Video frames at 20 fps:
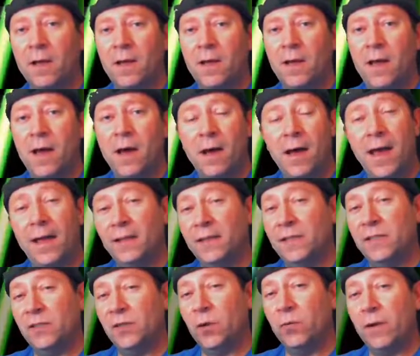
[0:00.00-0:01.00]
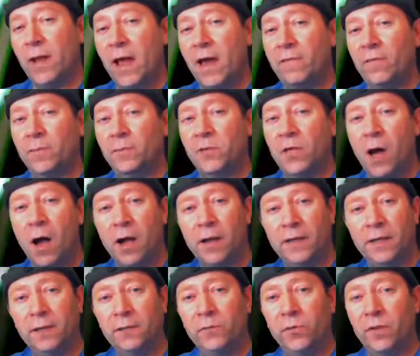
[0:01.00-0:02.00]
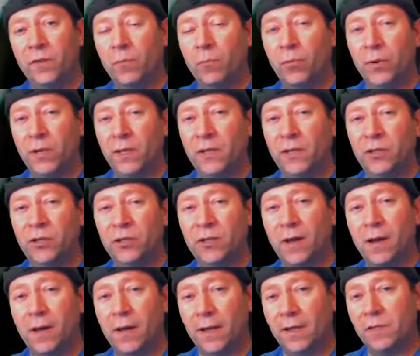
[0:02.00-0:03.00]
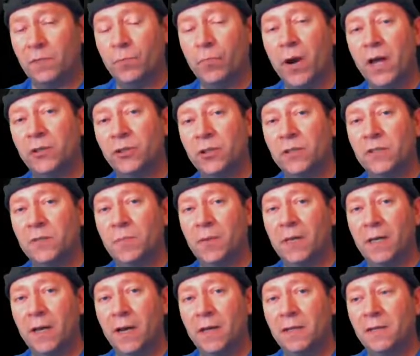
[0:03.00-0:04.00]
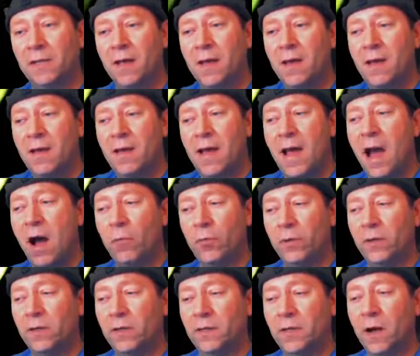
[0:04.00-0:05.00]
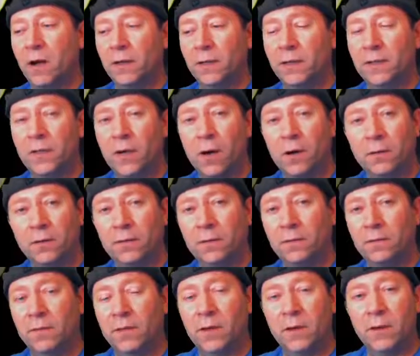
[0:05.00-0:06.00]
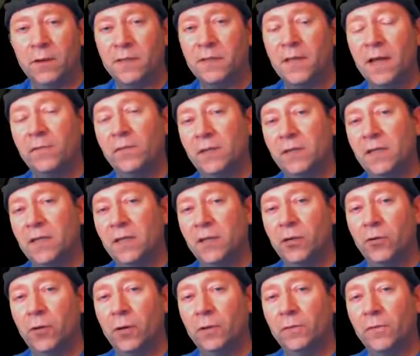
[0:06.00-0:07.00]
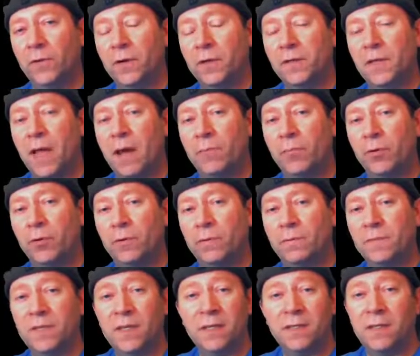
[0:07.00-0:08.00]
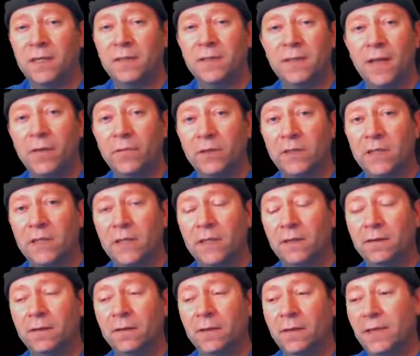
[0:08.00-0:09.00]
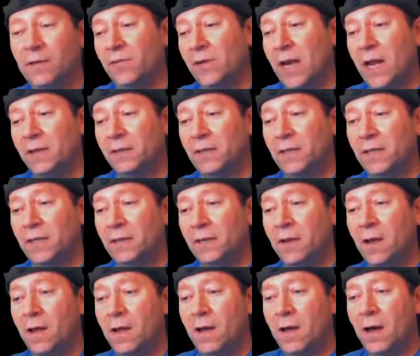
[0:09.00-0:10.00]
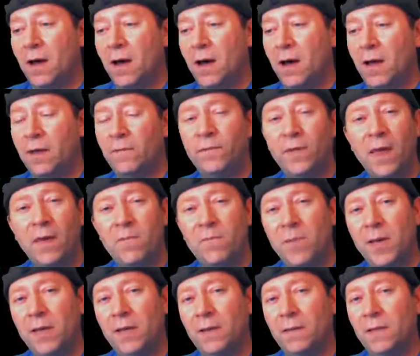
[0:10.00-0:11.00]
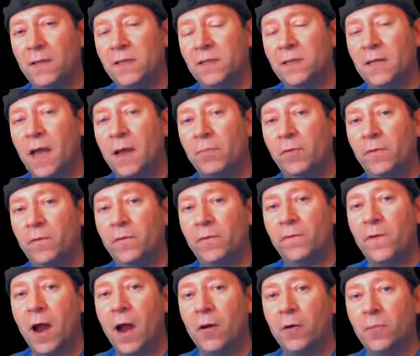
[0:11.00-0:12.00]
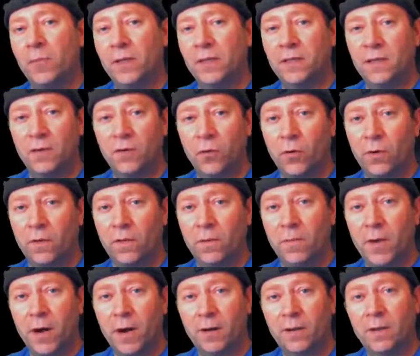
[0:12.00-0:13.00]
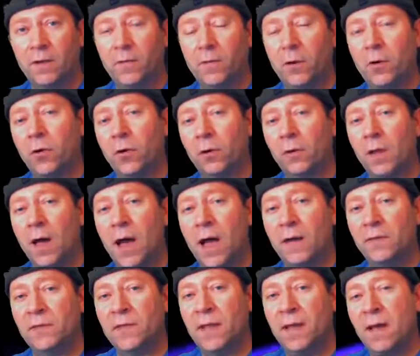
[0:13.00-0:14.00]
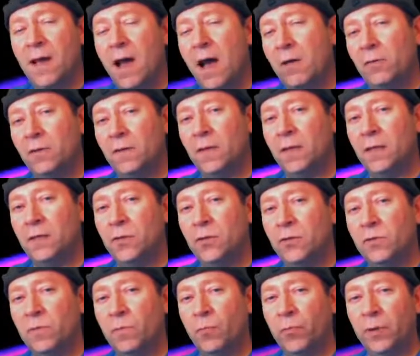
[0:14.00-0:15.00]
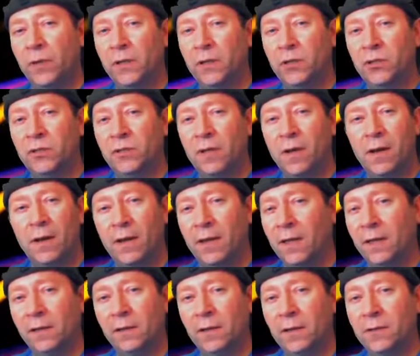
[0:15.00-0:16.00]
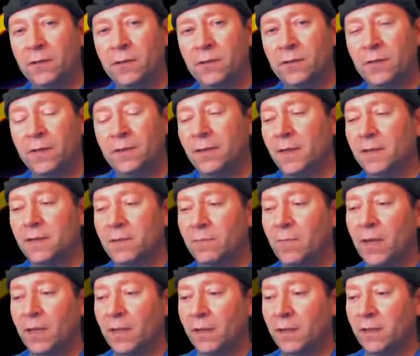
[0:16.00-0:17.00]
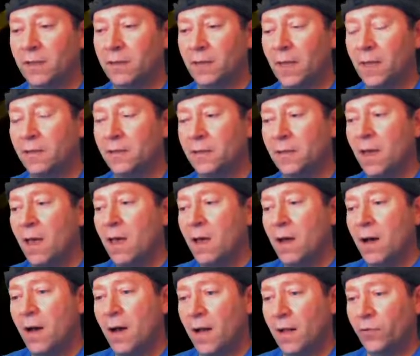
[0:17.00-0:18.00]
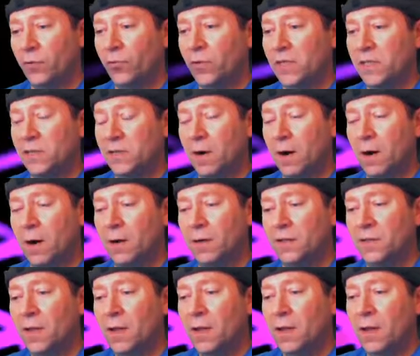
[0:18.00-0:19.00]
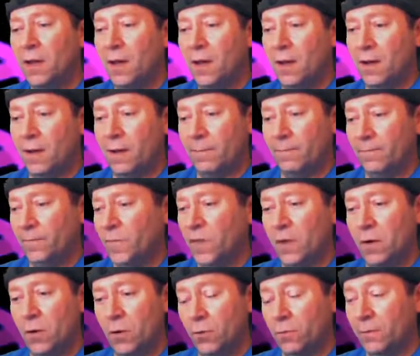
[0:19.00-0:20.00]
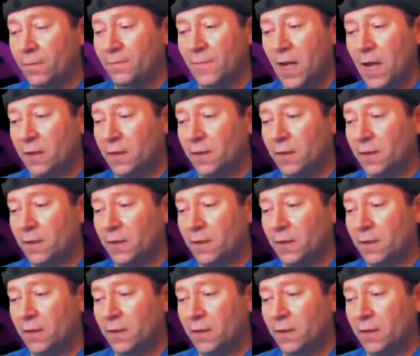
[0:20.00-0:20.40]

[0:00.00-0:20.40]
At least don't have him talking with British expressions, because how would a young adult, you know, 17-year-old, for example, 16, 17, even 18, if they've been in this type of environment in North America their whole lives, how do they use British English? It doesn't make any sense. 3 stars. No, I'm not